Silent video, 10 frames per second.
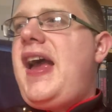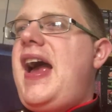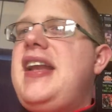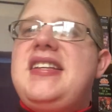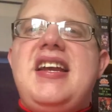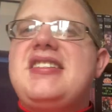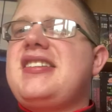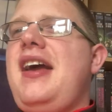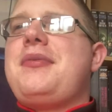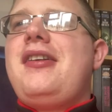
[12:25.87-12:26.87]
And I
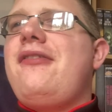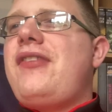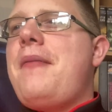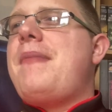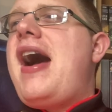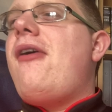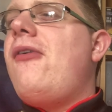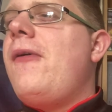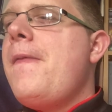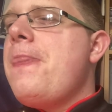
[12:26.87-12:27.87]
just absolutely love that
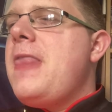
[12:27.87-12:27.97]
battle.